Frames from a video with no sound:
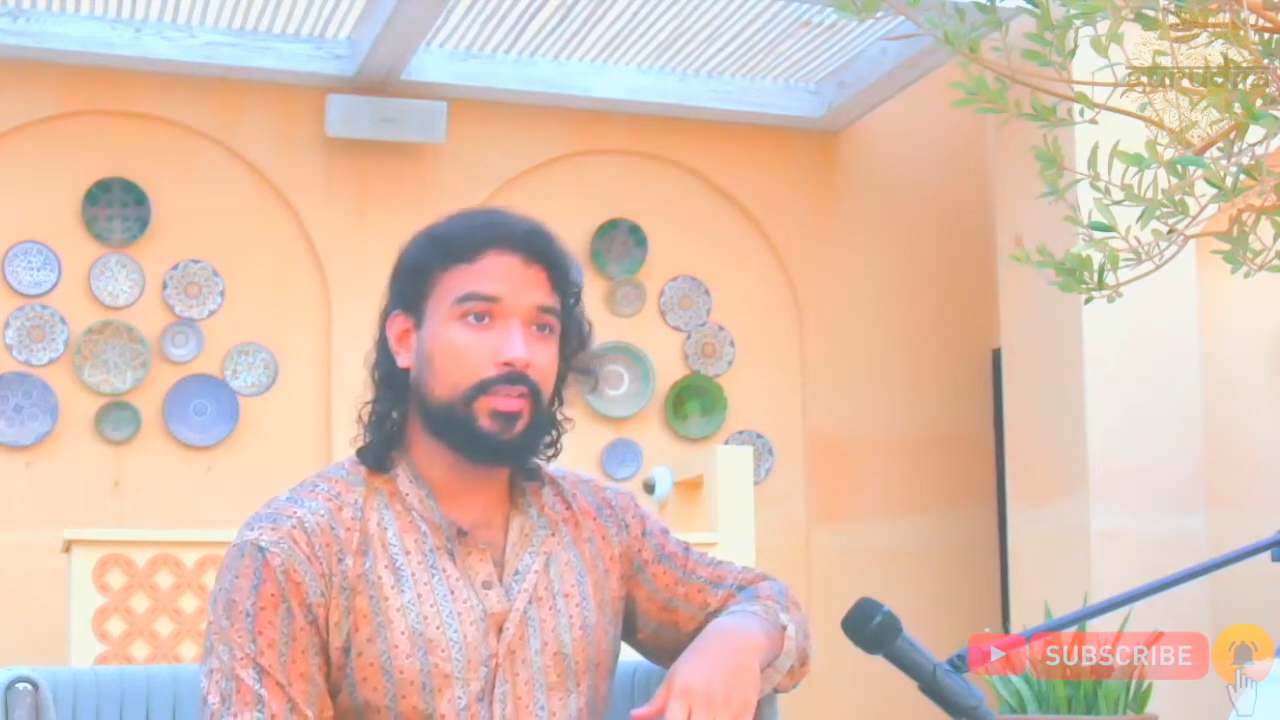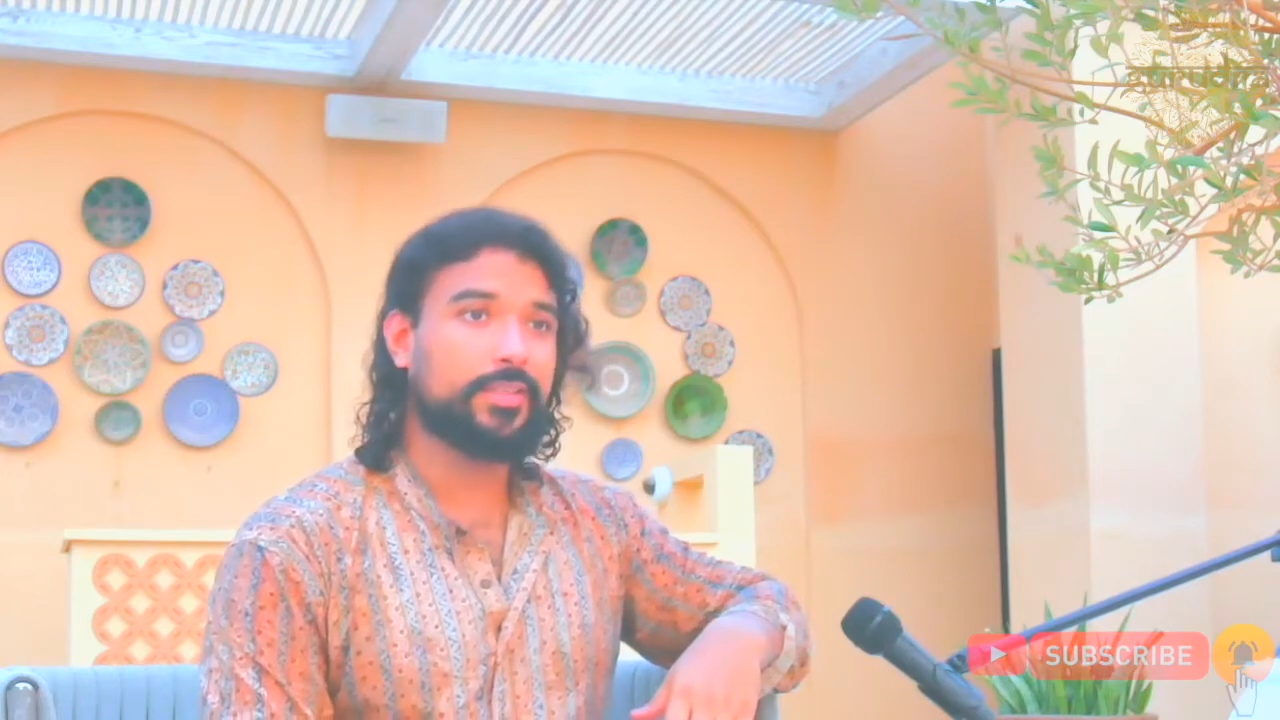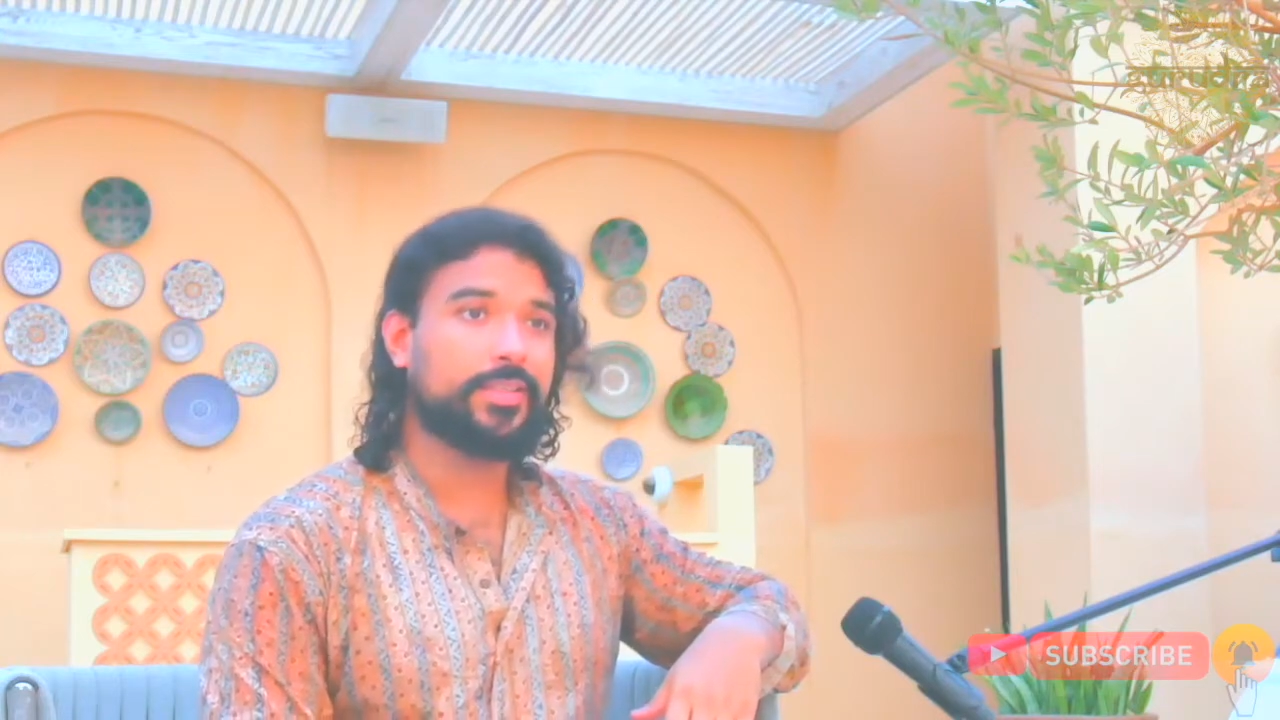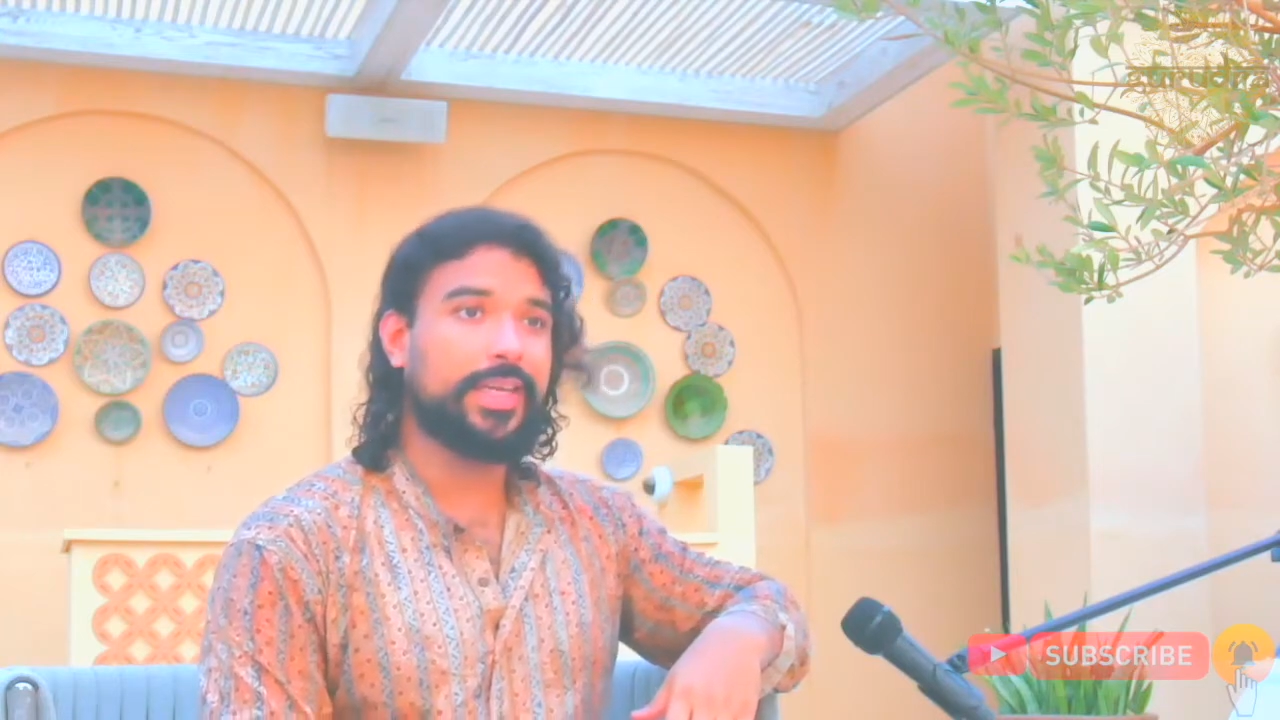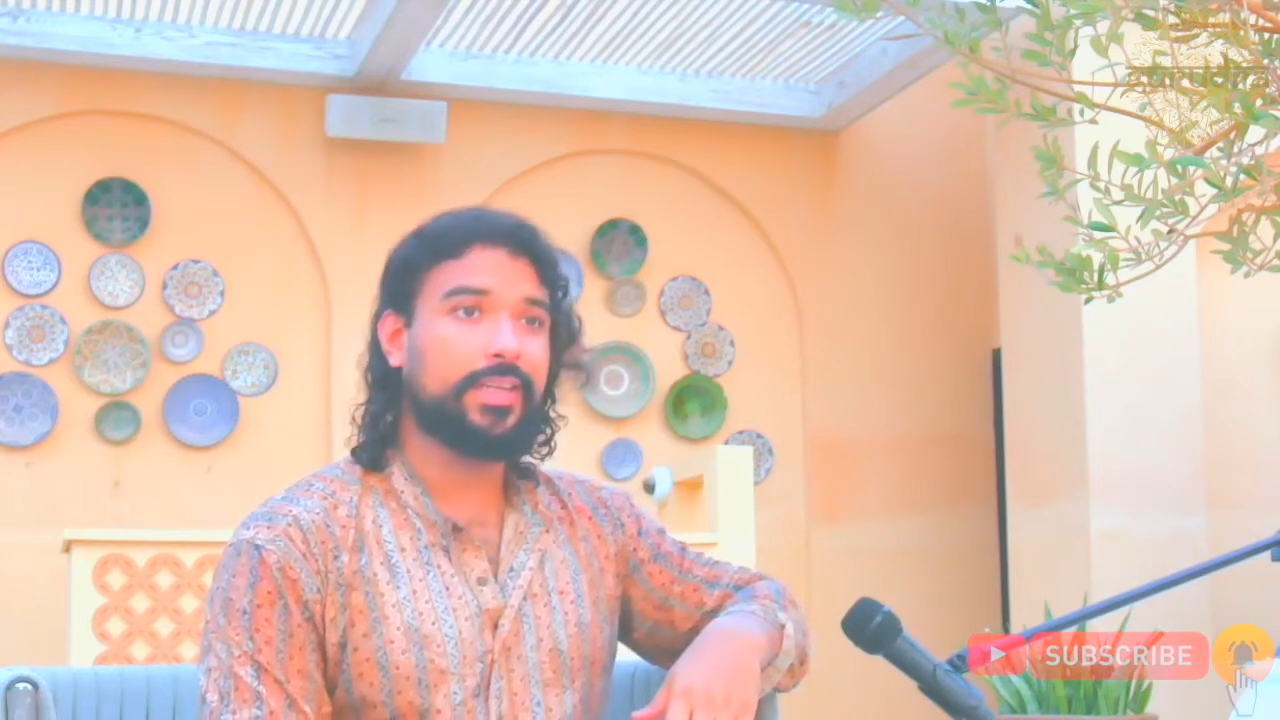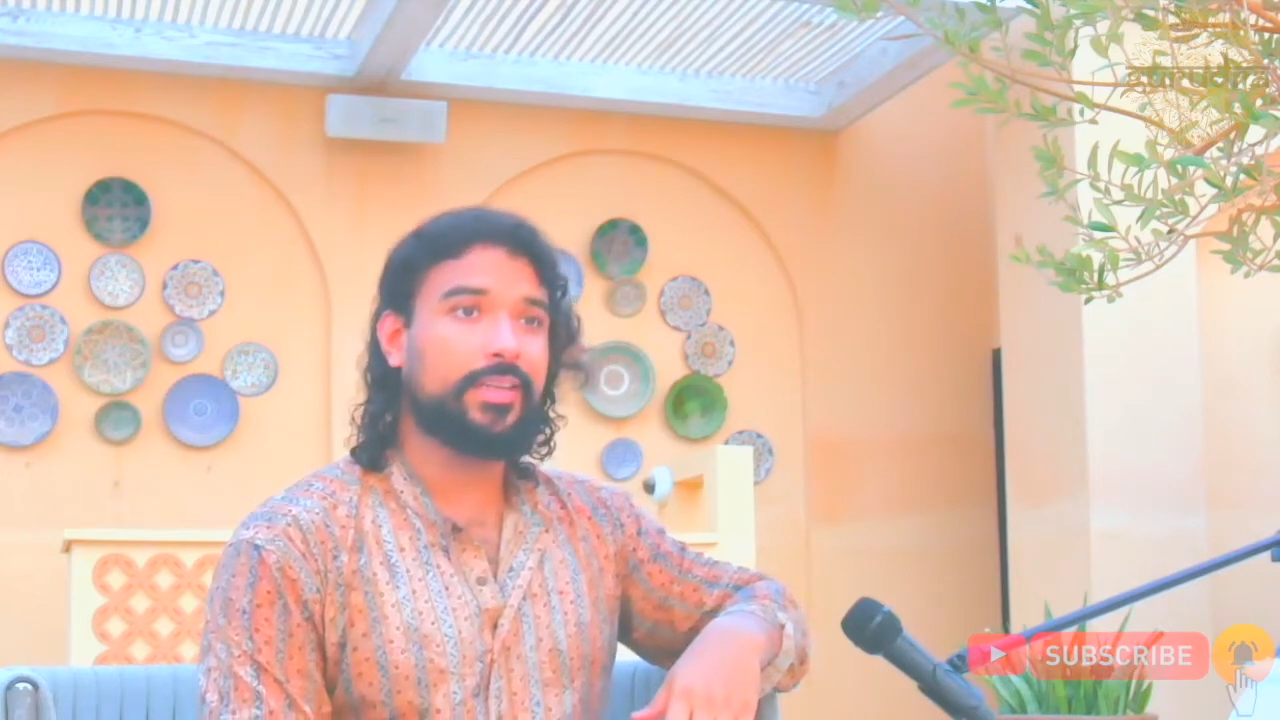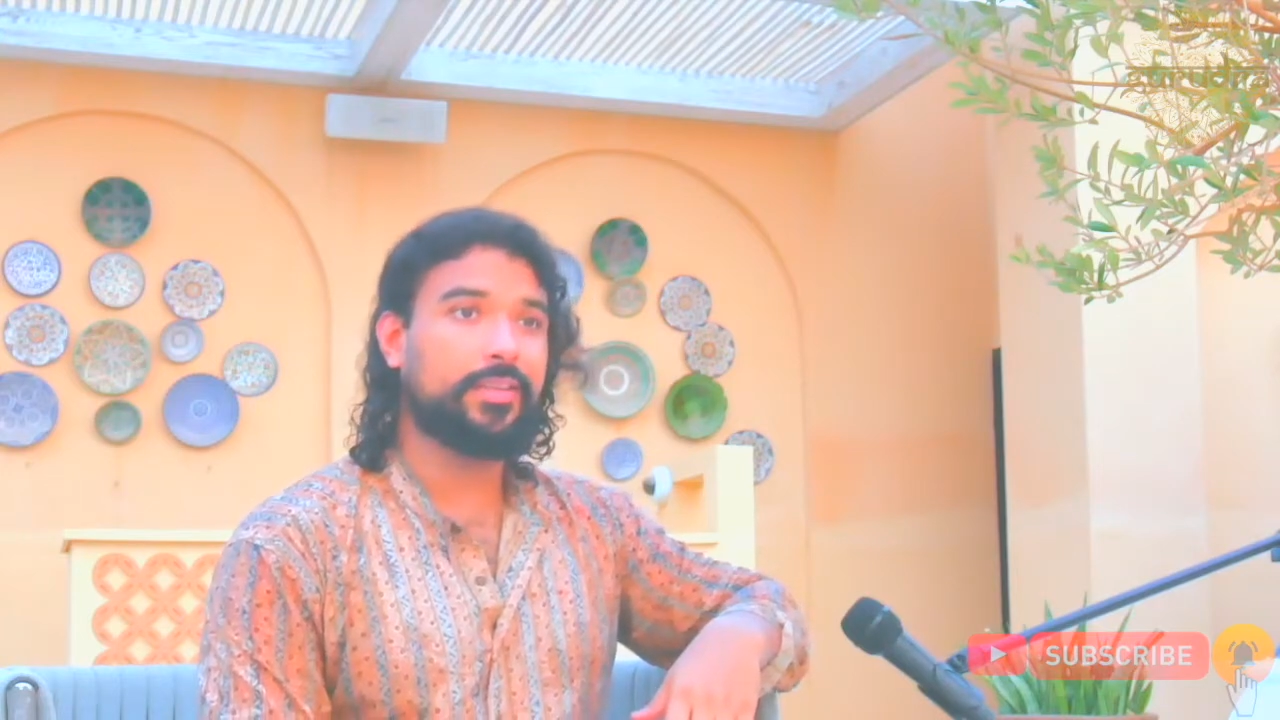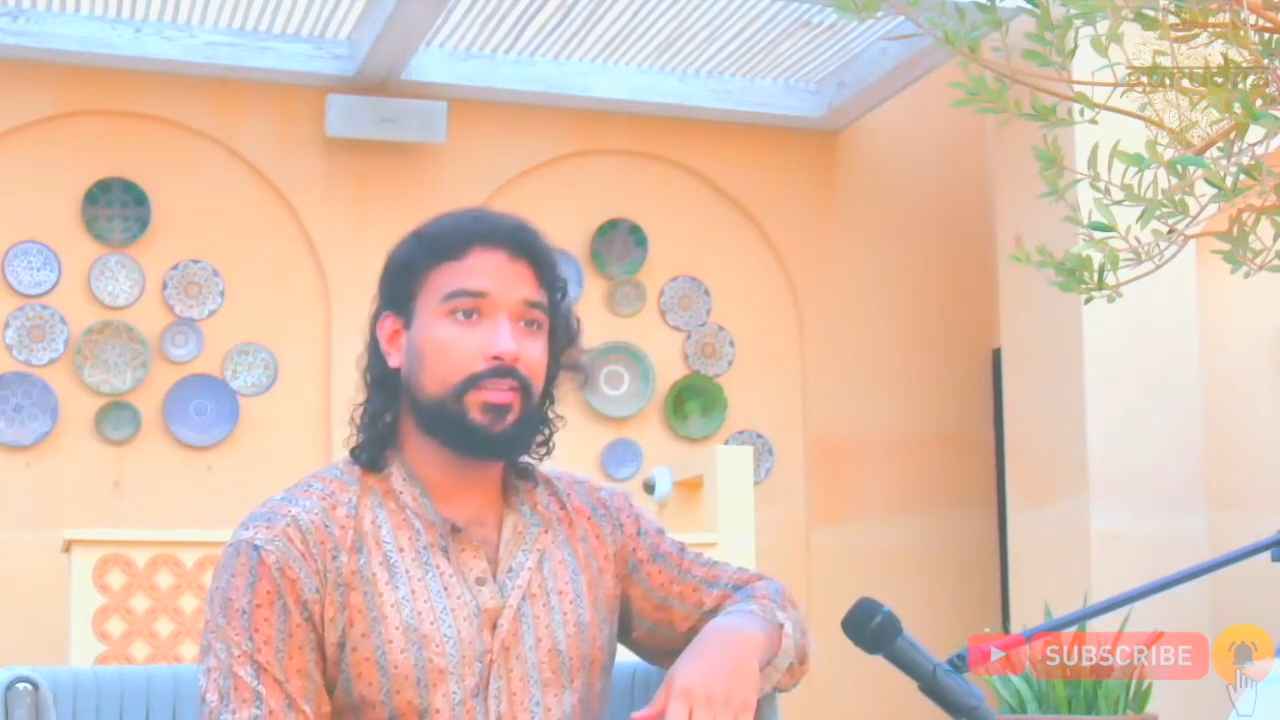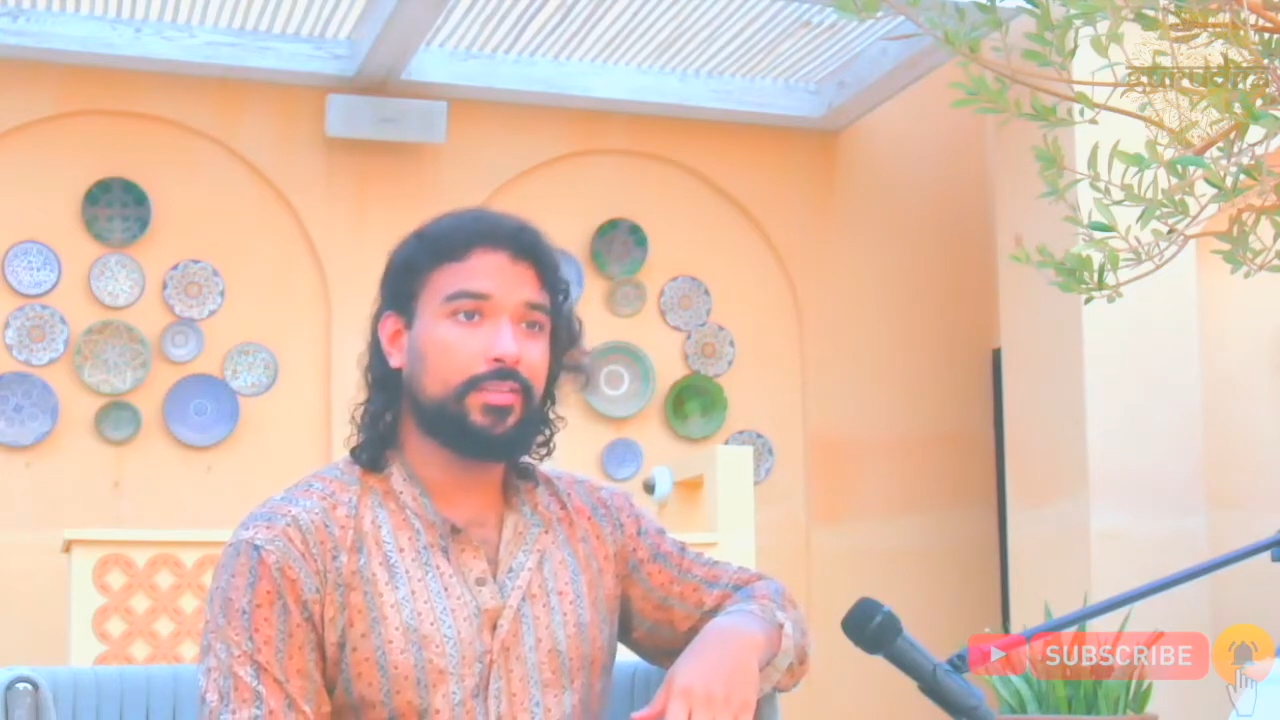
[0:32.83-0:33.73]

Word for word: understand